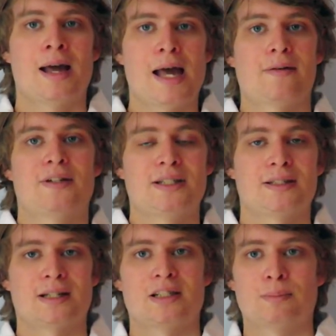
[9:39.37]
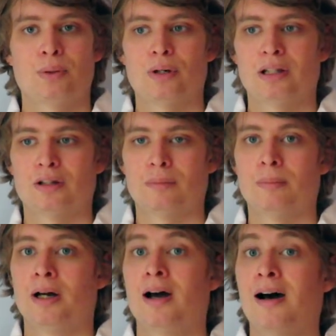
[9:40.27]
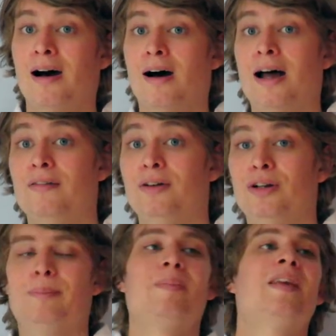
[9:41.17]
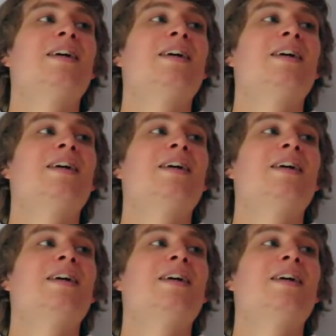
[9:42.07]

ever since they supported them, hi Fulham.